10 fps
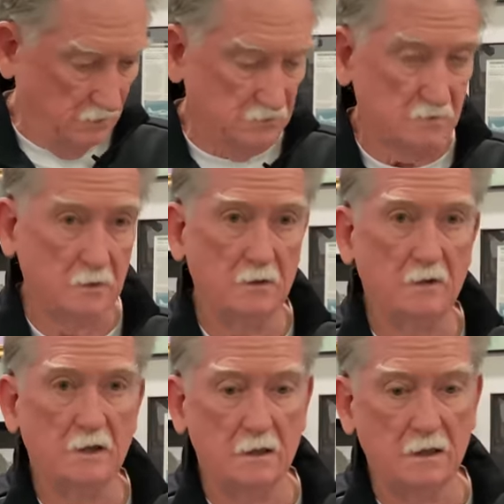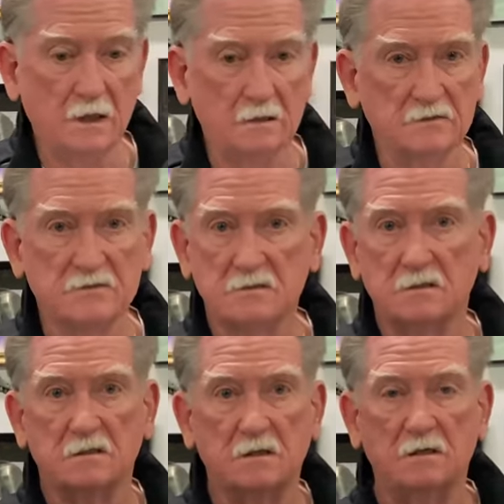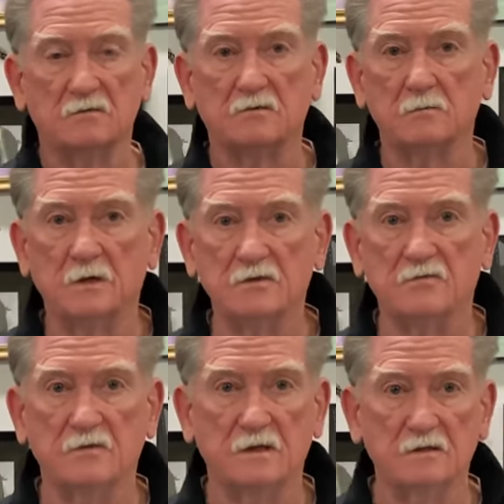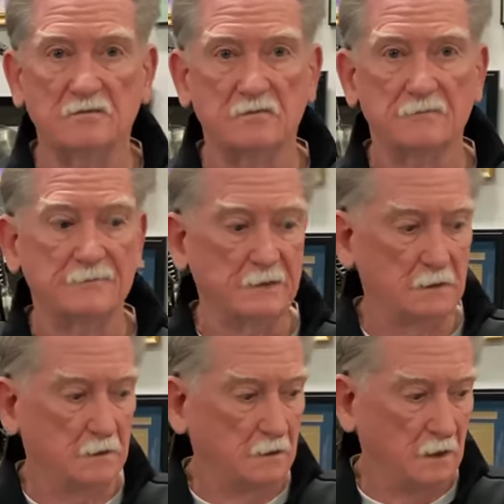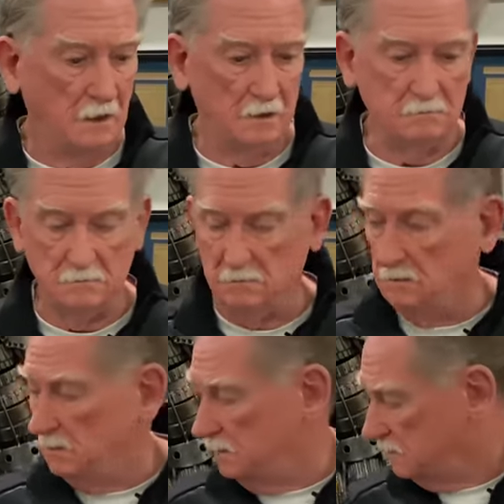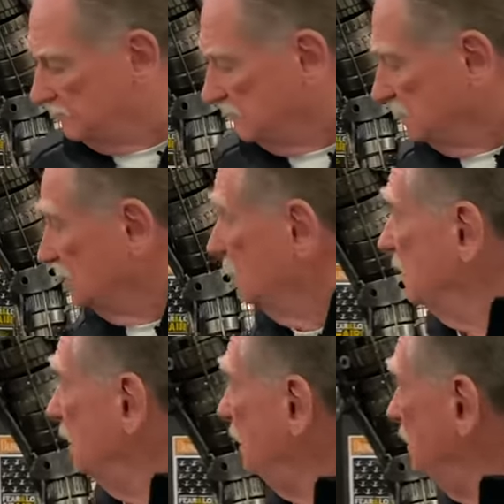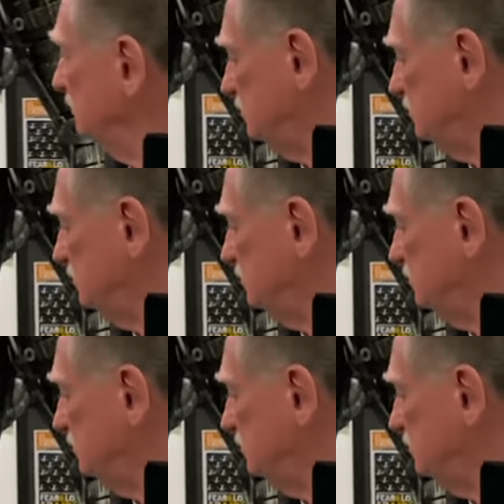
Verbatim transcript: So anyway, Alex, thank you so much for this, and and